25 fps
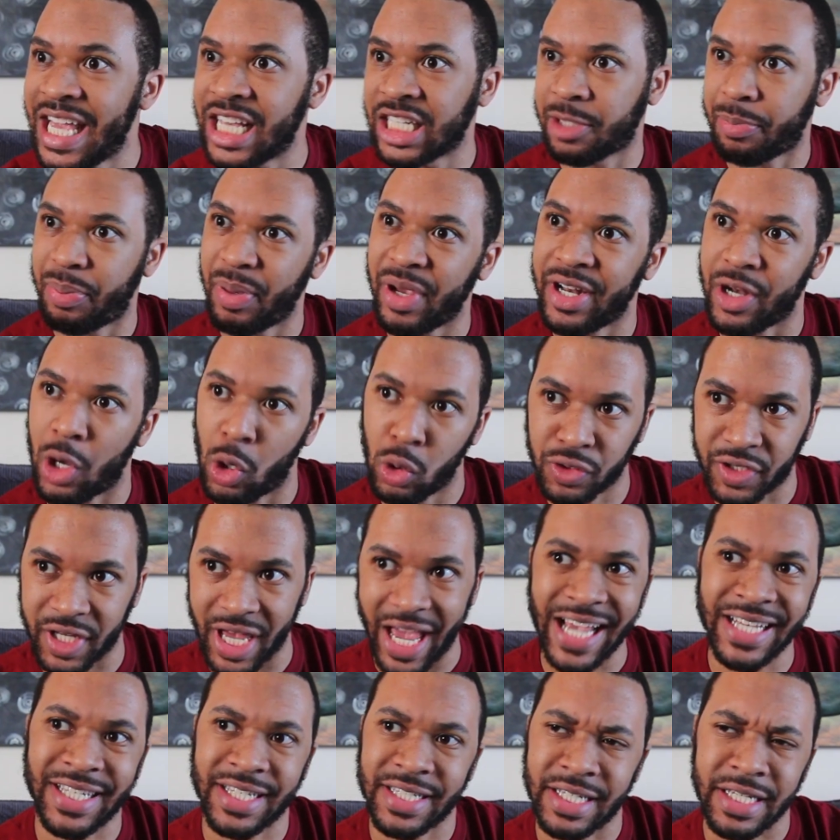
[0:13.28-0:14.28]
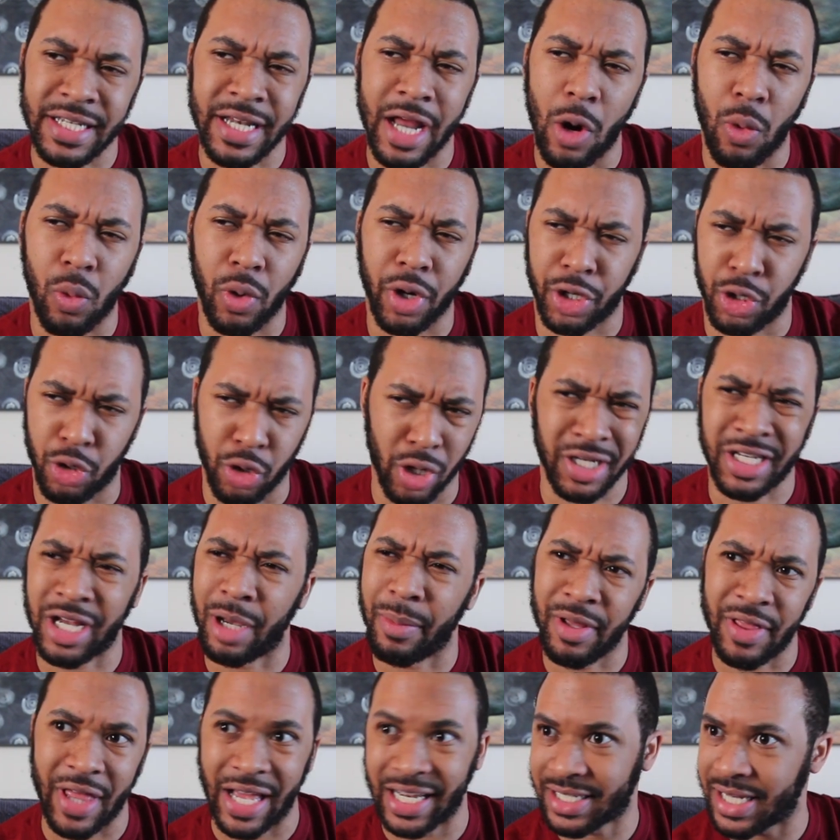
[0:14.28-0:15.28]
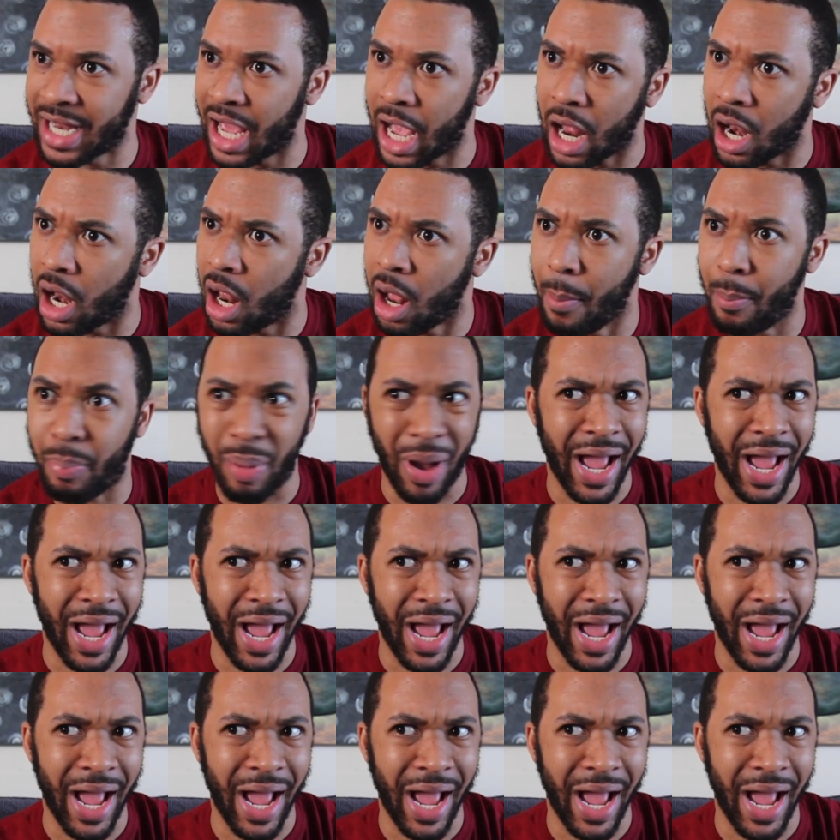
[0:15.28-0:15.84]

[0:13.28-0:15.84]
ESPN owns the SEC network. You're gonna tell me that's not